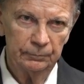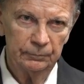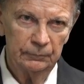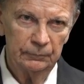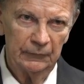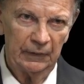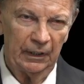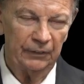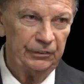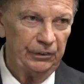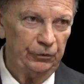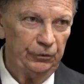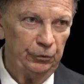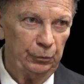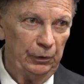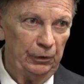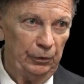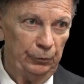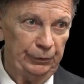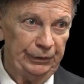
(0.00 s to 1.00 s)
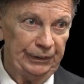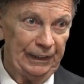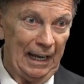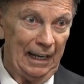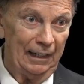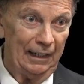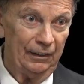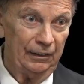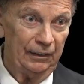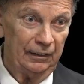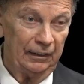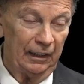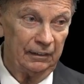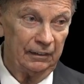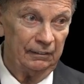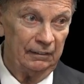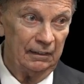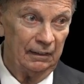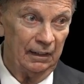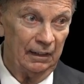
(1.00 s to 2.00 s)
because this is where reality kicks
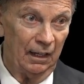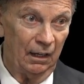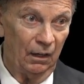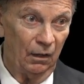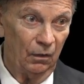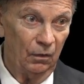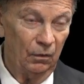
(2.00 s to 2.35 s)
in now,